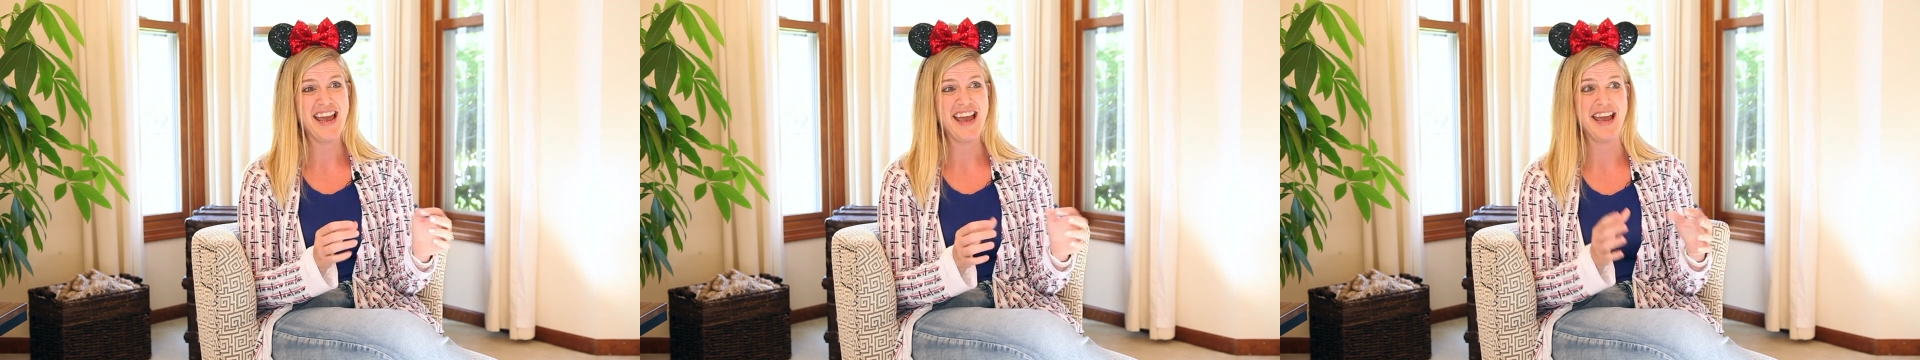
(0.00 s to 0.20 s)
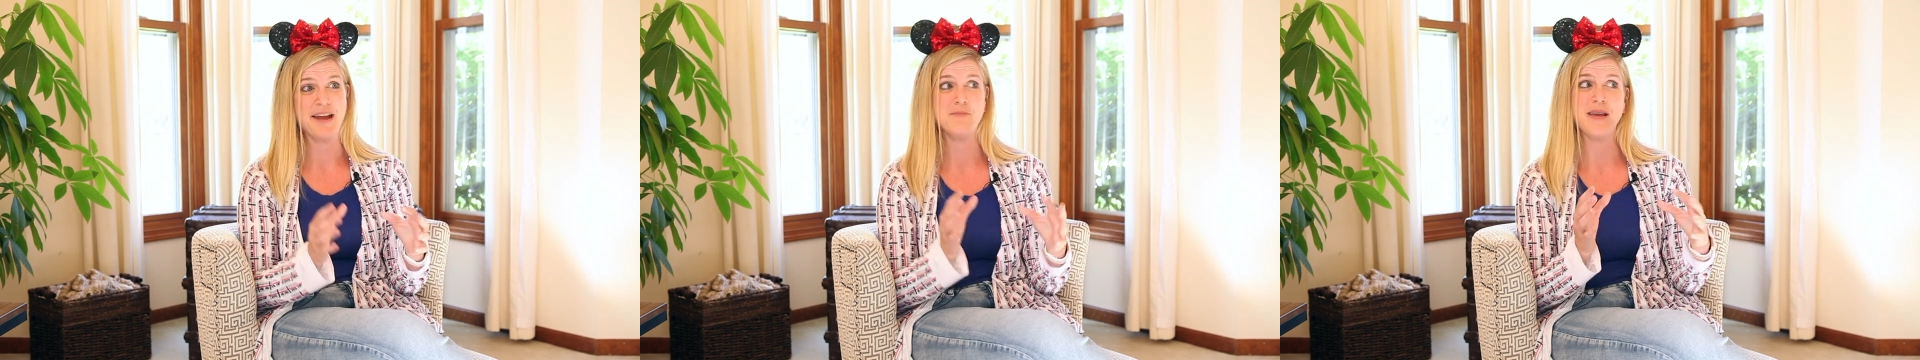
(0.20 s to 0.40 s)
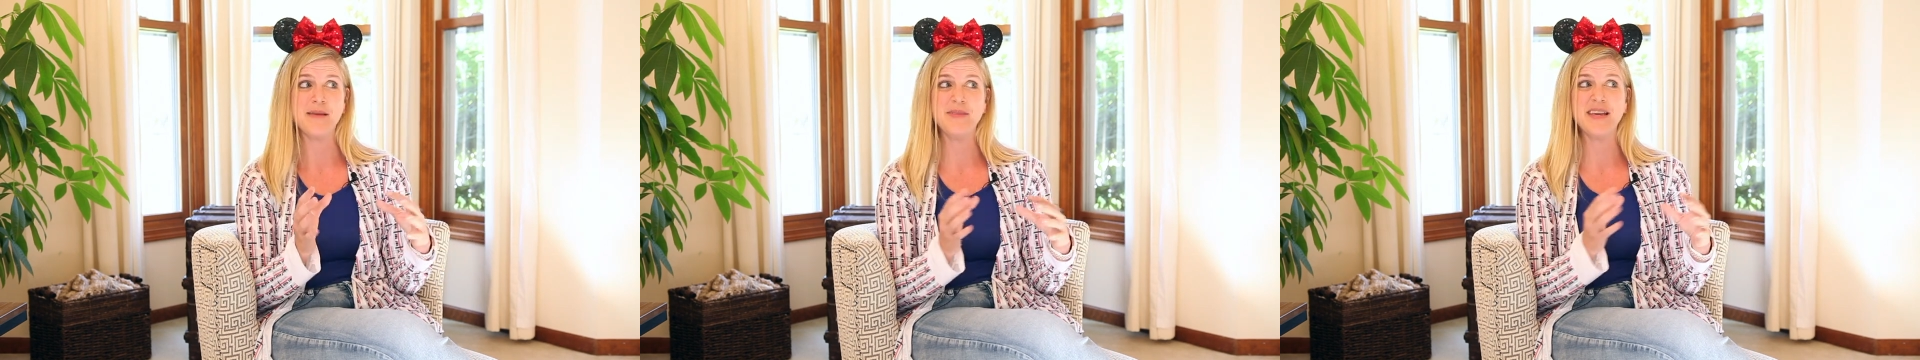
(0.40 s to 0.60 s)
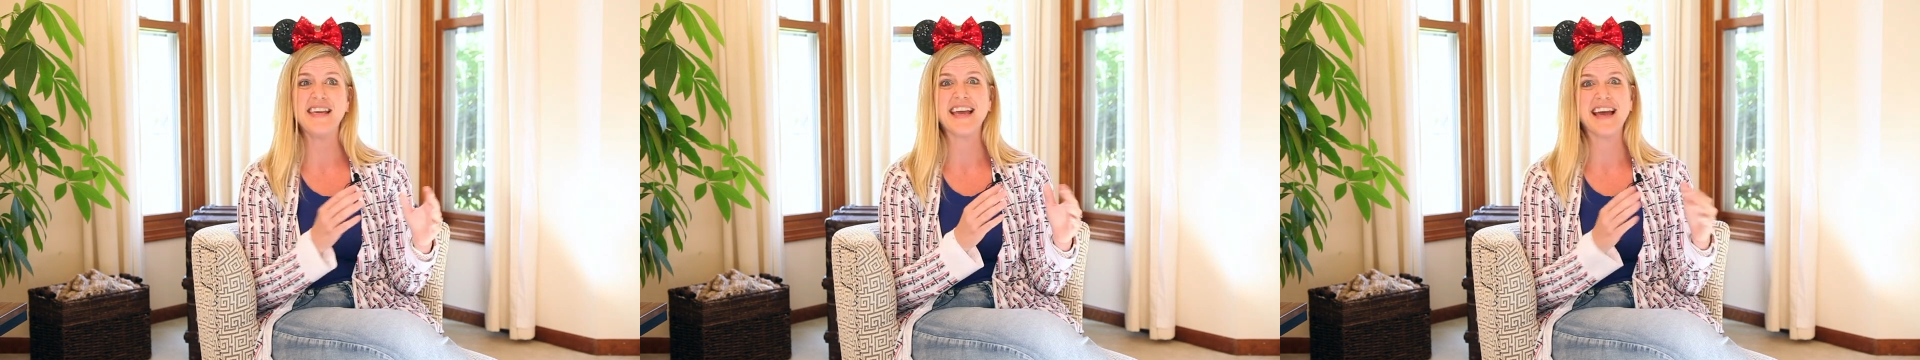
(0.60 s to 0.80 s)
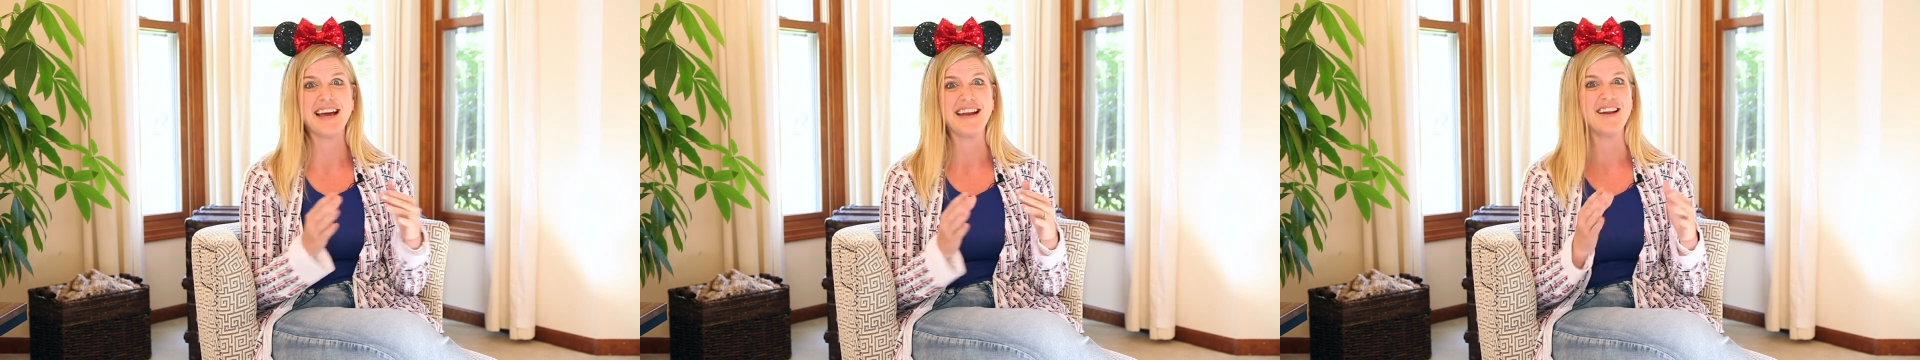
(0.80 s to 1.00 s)
and maybe
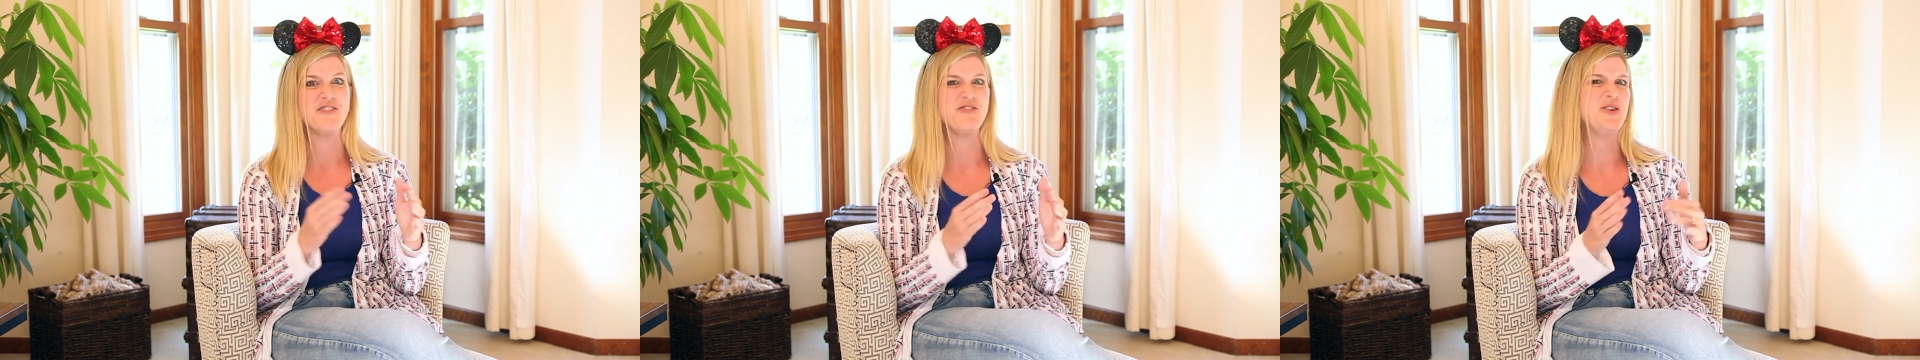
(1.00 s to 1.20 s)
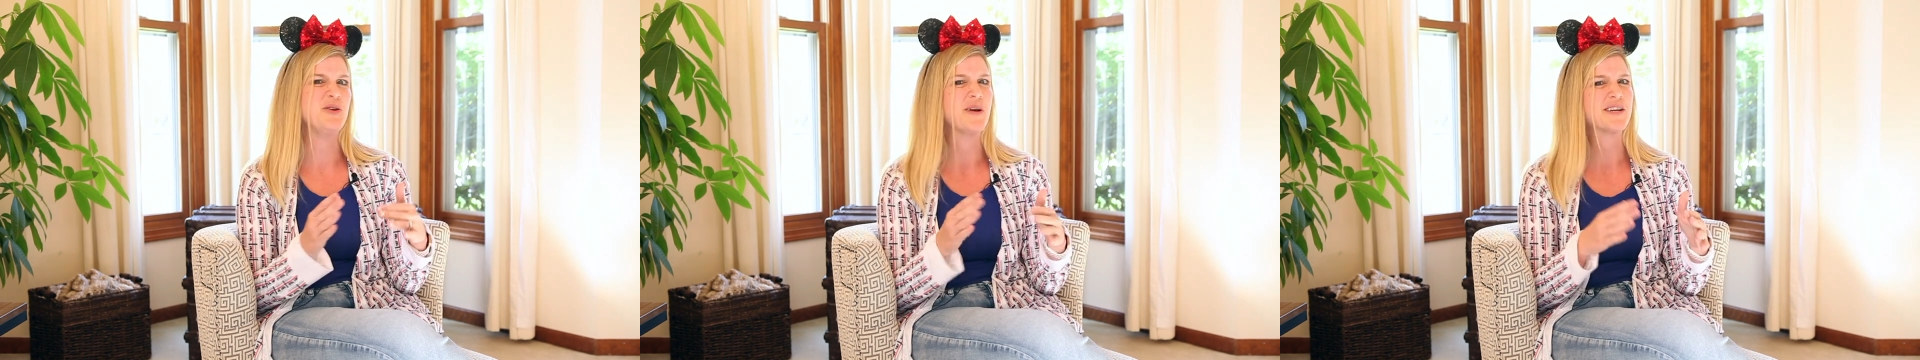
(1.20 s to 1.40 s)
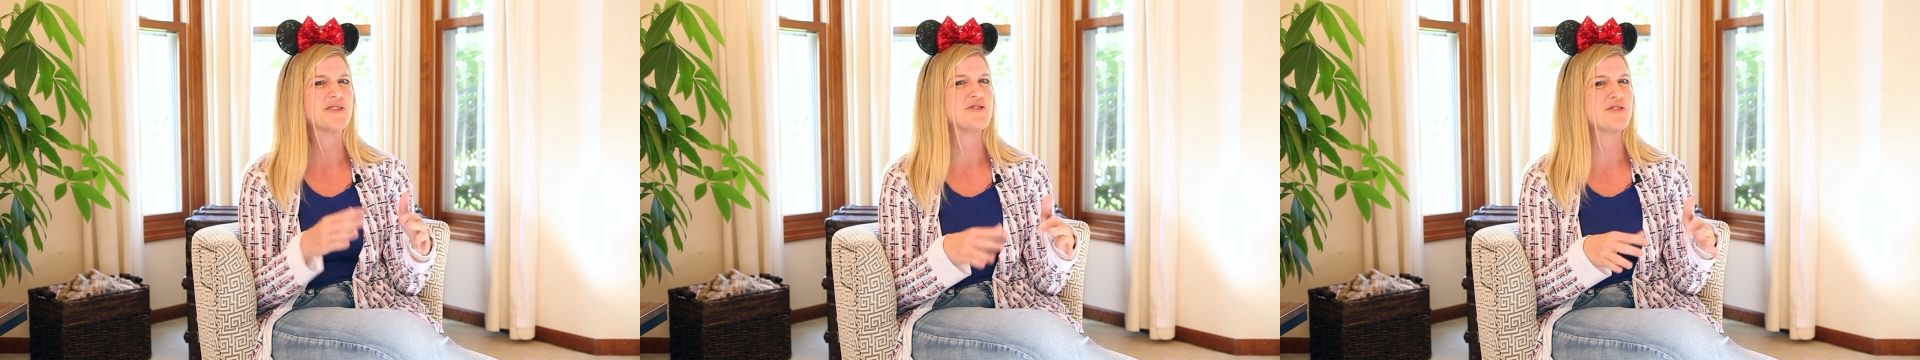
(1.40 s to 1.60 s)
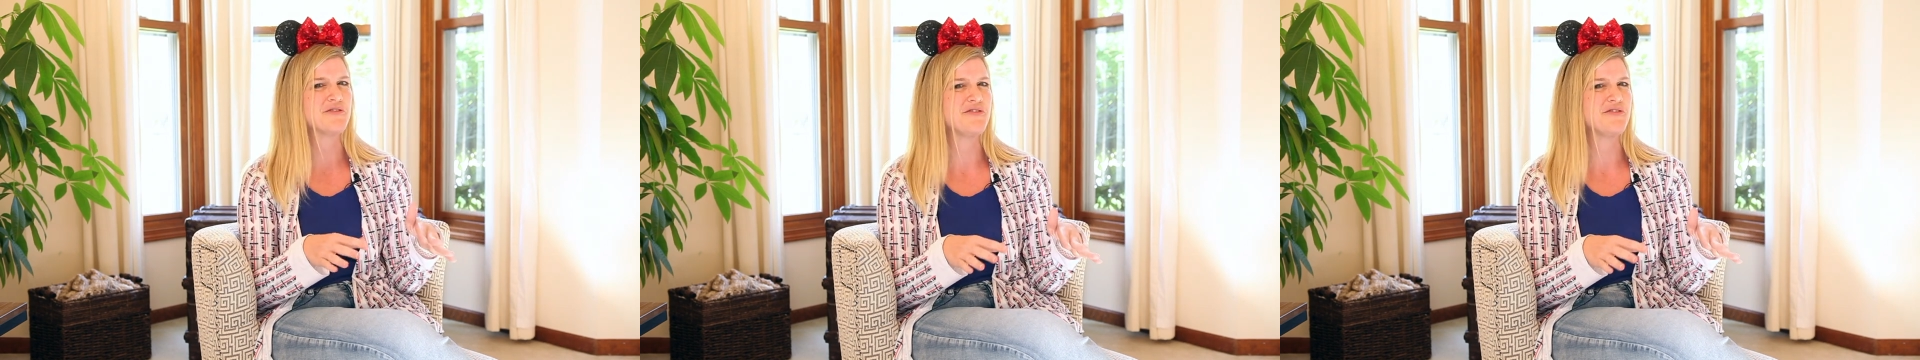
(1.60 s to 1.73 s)
get a few extra